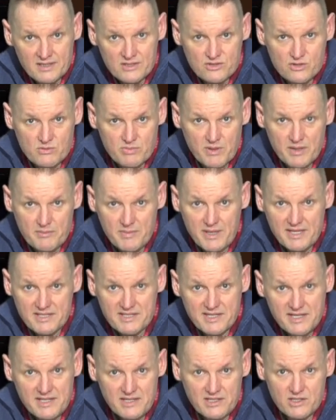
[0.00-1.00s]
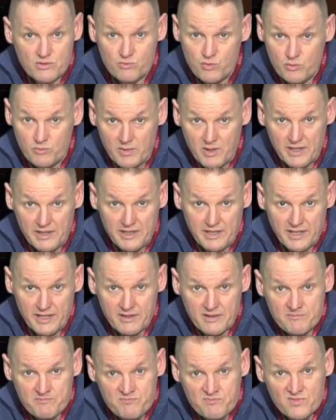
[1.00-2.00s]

So by maintaining the womb lining,